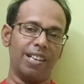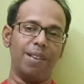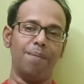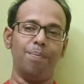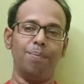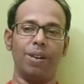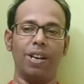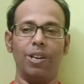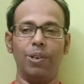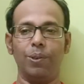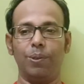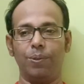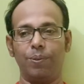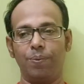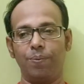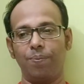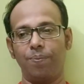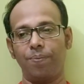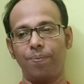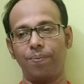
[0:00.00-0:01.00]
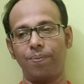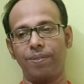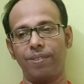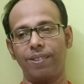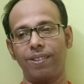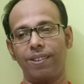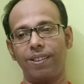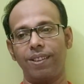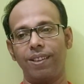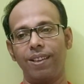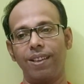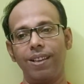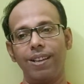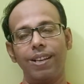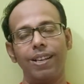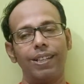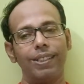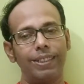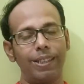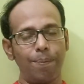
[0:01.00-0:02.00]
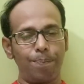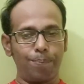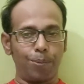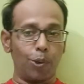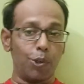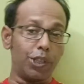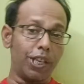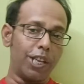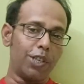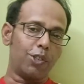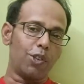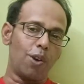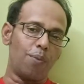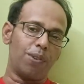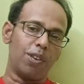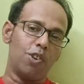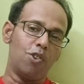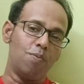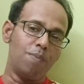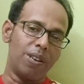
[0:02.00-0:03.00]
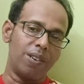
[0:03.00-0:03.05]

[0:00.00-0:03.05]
embryo. The process of human